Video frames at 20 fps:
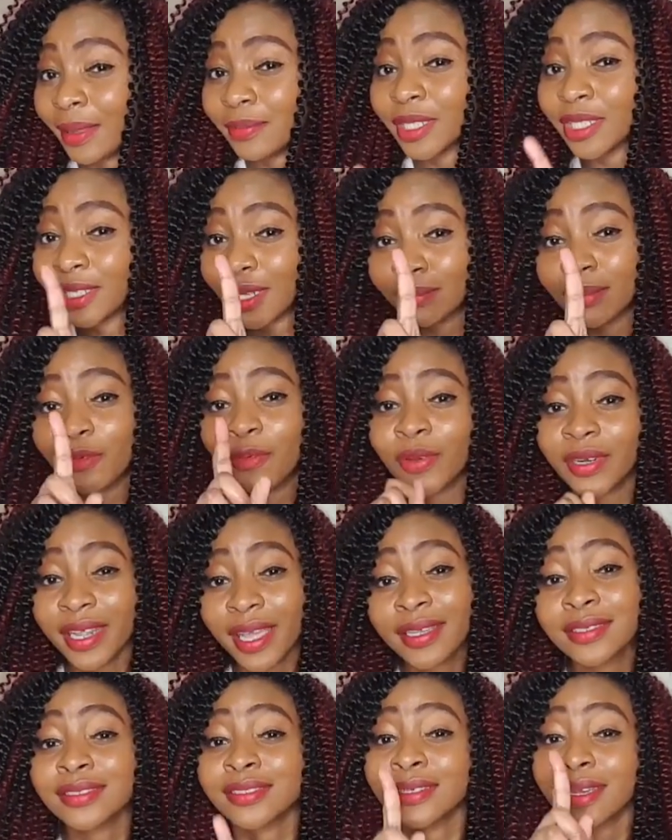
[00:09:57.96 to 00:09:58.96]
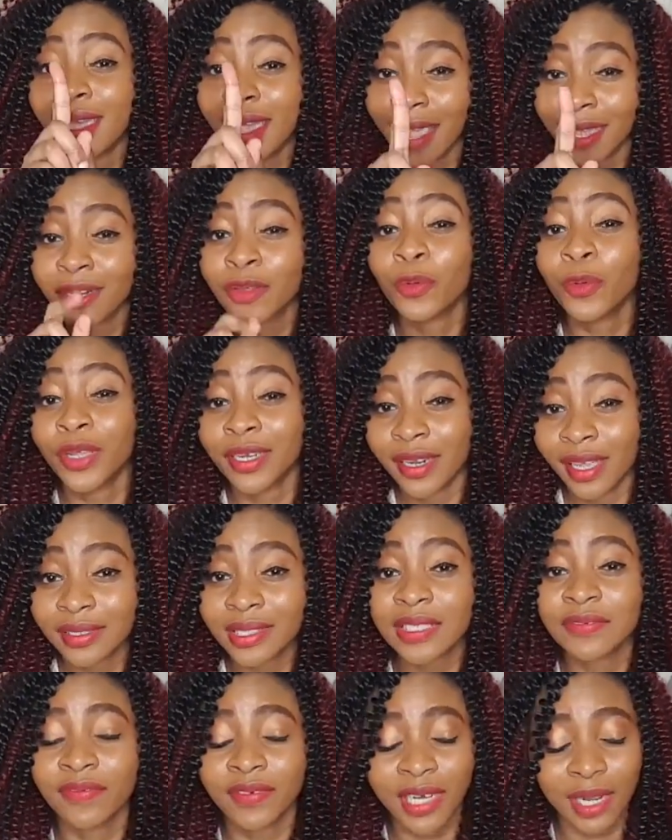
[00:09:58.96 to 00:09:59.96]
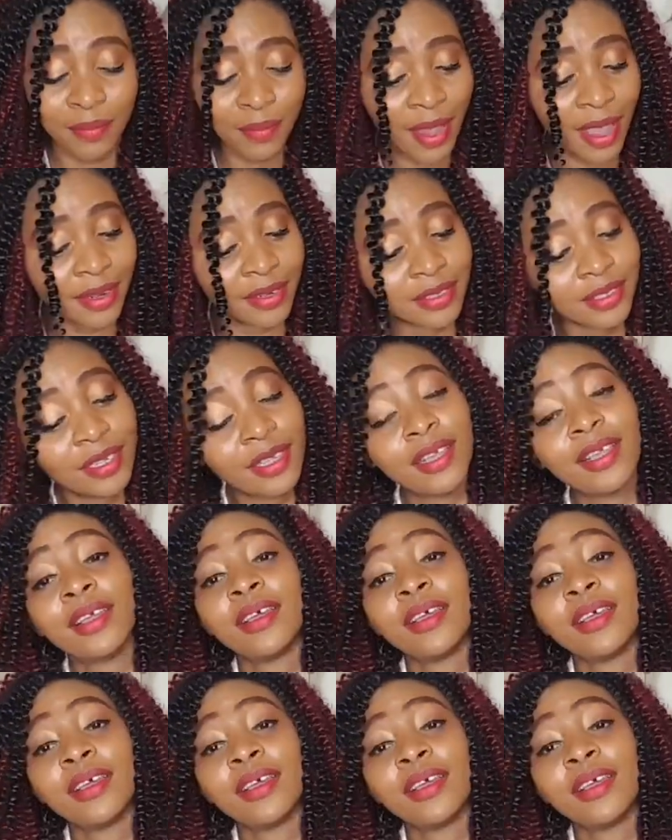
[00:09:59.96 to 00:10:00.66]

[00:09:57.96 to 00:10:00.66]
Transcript: am the number one Esther and Queen Esther for that matter.